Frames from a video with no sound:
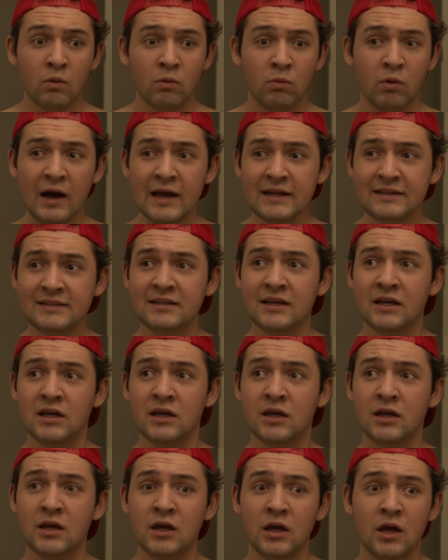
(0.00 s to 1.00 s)
What?
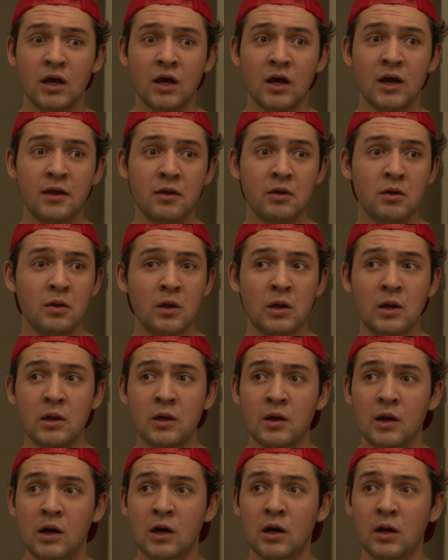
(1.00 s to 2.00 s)

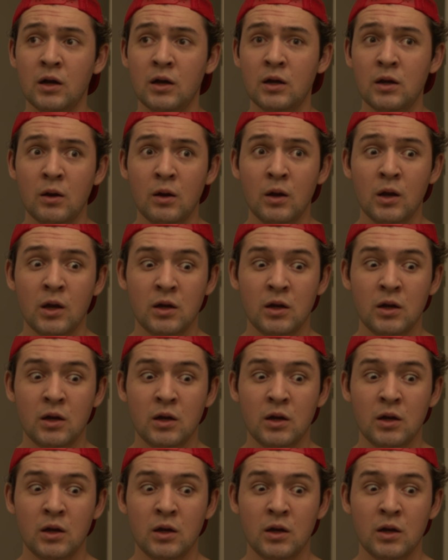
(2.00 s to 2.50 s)
We've been meaning to